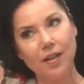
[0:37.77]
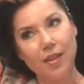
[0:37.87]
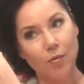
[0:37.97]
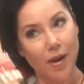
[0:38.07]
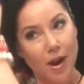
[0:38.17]
and
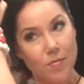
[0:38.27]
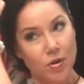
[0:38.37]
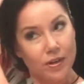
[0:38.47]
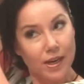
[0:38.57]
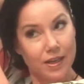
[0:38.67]
that way I'm
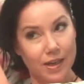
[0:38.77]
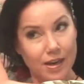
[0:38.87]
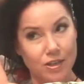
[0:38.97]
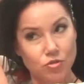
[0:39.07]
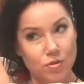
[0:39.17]
not getting
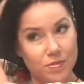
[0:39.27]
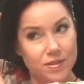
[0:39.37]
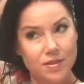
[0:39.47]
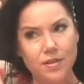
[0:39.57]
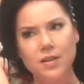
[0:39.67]
any drips.